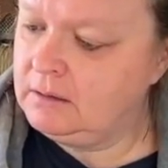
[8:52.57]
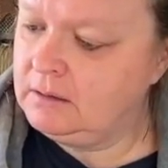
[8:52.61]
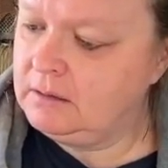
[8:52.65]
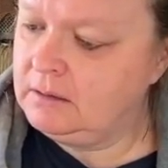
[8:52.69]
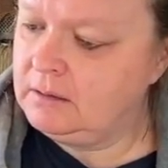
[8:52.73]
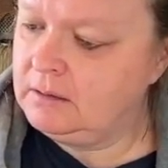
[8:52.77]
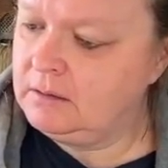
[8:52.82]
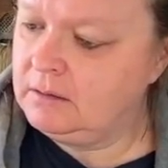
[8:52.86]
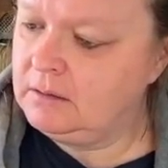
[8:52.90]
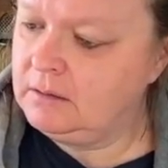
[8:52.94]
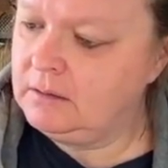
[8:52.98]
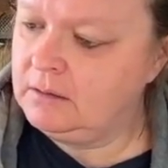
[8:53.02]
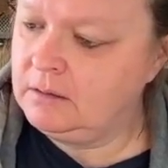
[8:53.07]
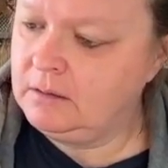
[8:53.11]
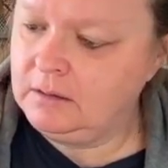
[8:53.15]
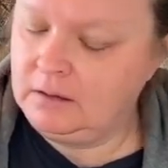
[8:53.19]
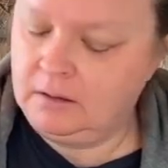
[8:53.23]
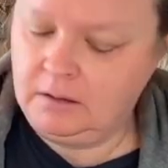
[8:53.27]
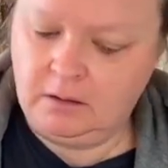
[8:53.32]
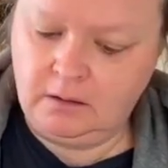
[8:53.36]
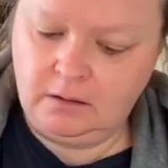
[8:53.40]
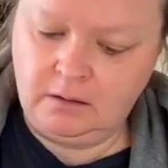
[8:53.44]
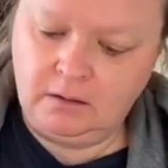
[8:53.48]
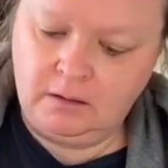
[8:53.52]

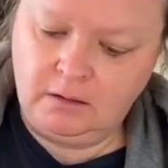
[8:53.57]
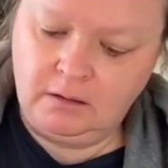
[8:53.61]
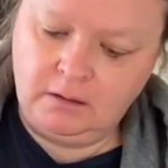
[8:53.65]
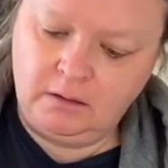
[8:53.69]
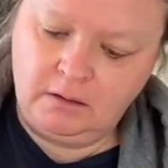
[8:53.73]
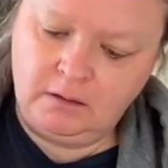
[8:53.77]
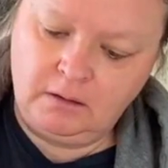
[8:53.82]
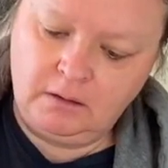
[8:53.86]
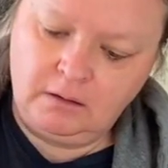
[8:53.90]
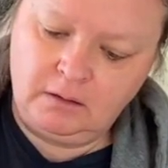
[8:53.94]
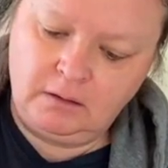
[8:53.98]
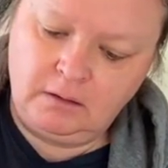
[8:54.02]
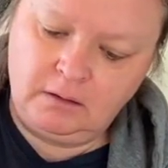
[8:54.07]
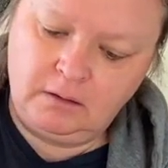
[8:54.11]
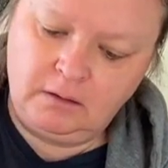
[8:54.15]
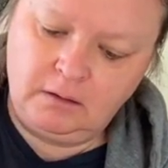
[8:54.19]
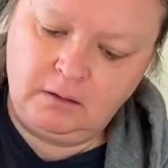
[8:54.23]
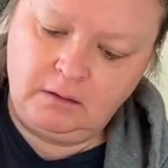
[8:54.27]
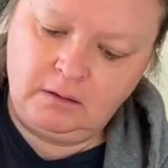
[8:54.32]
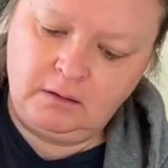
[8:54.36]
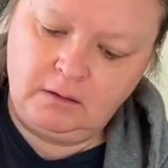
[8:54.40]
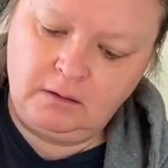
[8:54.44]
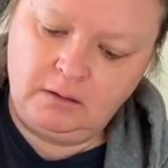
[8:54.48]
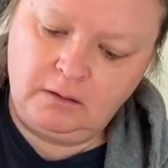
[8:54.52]

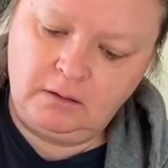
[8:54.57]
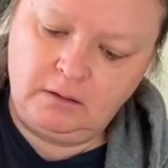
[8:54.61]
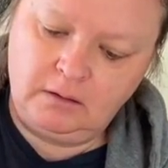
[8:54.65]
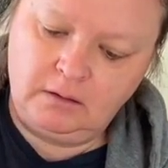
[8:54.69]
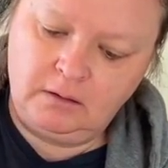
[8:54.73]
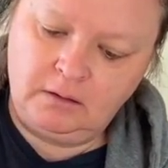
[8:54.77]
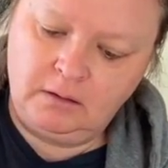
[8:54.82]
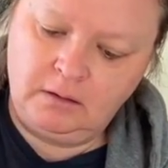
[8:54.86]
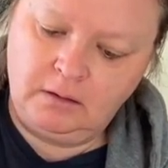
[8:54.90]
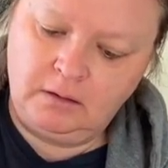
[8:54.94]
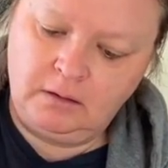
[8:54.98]
(no one is talking)